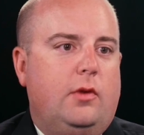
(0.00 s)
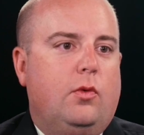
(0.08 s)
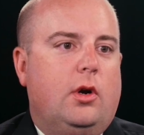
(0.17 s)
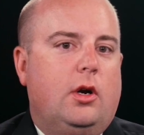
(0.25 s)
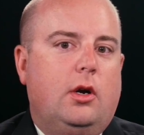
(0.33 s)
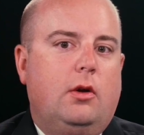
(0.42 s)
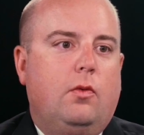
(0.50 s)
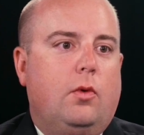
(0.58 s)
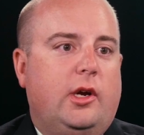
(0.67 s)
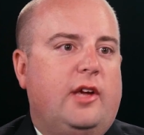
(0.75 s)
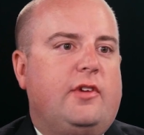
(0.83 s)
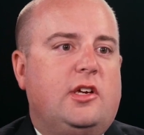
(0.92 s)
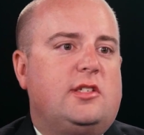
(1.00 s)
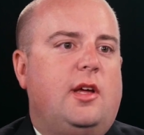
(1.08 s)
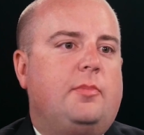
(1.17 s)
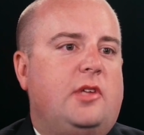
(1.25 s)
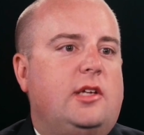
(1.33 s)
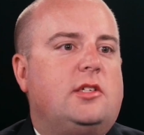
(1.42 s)
and were giving us
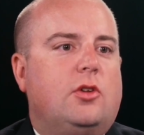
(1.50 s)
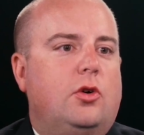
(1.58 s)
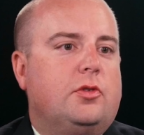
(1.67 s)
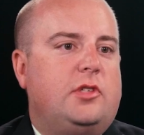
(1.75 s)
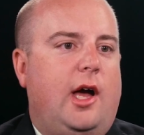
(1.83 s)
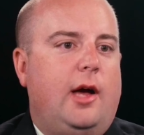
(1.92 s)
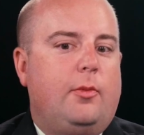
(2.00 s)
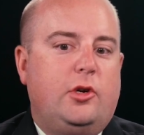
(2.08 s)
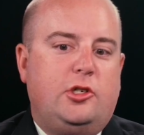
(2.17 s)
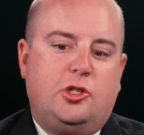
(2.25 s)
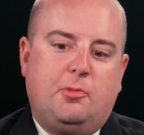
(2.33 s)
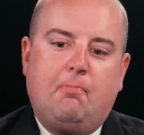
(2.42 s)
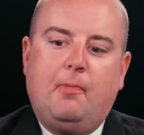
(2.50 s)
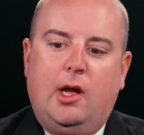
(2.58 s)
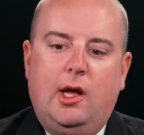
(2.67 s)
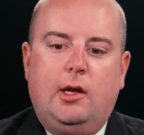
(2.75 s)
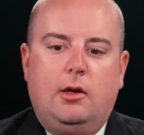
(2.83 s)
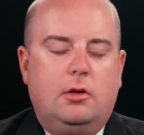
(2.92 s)
updates the whole time, which
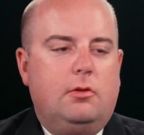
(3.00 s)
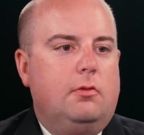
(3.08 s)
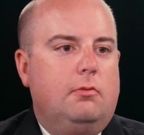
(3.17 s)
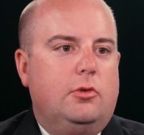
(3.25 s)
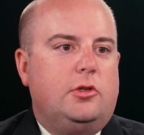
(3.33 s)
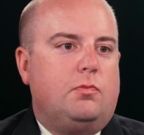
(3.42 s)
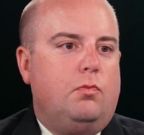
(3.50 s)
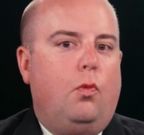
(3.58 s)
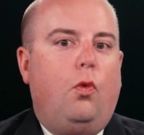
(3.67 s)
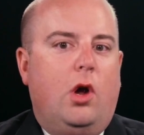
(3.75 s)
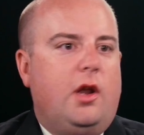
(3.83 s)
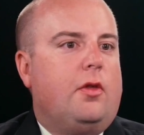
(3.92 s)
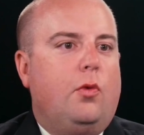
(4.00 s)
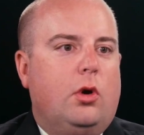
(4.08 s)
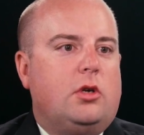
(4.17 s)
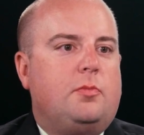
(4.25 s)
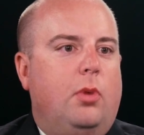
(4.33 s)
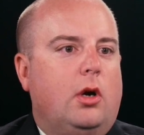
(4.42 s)
was one of the
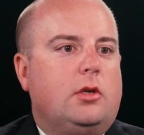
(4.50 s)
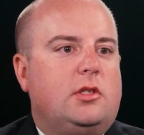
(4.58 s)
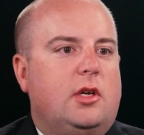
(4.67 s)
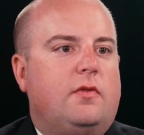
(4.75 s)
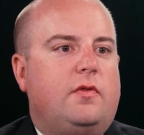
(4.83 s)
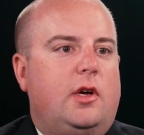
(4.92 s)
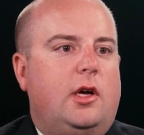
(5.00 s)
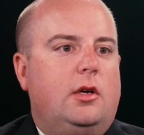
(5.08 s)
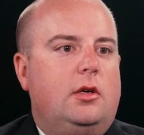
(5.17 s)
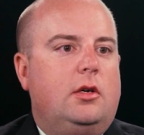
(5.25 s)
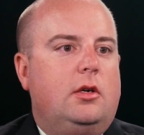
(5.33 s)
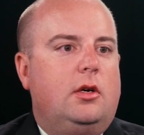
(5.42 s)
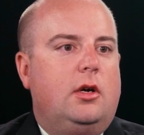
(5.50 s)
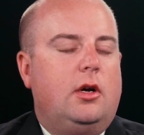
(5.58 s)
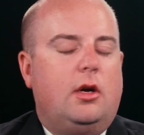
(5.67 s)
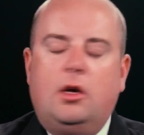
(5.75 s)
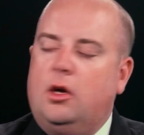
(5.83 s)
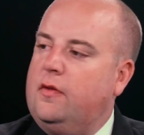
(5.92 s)
worst parts of
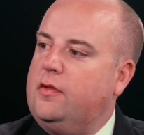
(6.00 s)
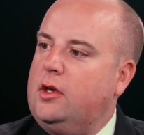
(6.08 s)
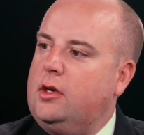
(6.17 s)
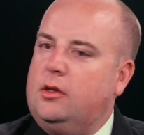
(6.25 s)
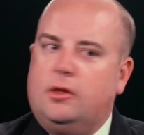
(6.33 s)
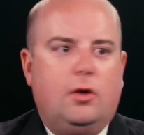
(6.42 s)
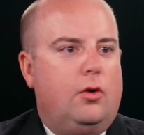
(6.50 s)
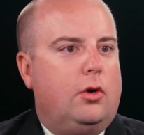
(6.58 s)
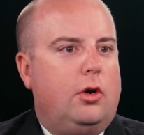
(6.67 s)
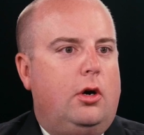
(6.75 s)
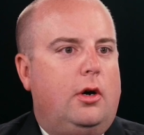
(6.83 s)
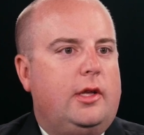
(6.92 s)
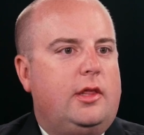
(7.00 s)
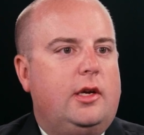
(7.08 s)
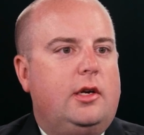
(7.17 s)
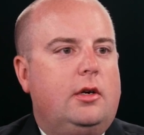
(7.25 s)
the whole call, I think.